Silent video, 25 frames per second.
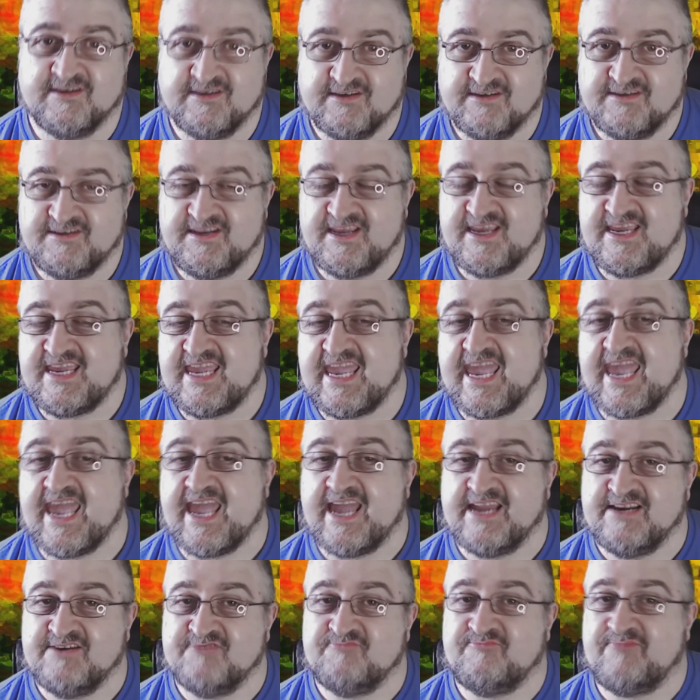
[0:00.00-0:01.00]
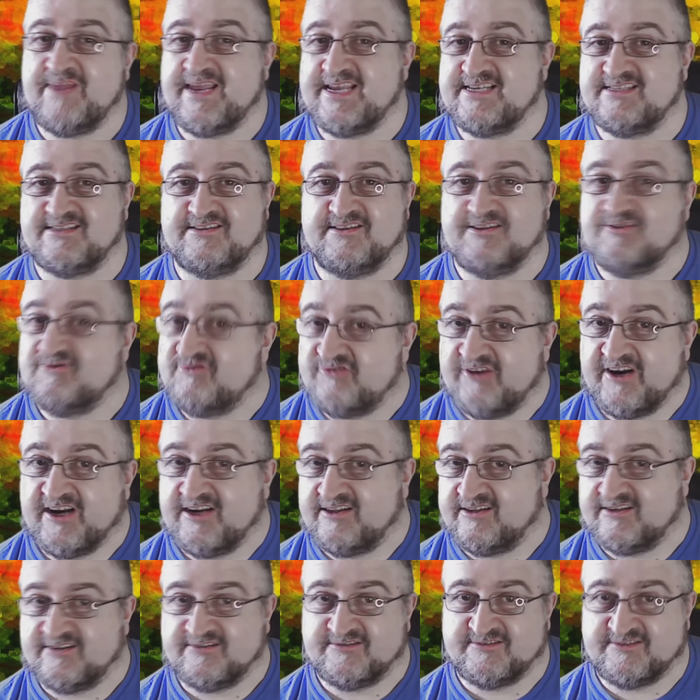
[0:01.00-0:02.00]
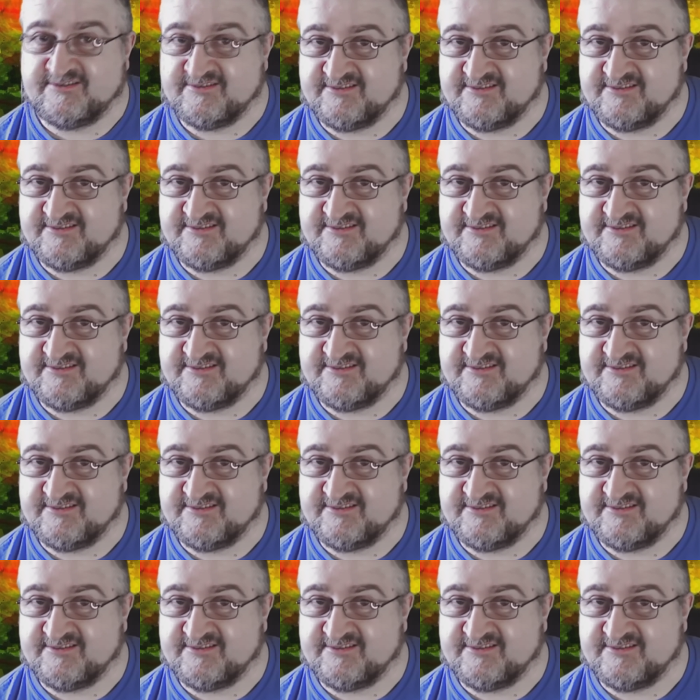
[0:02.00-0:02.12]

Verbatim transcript: you get in basically the trailer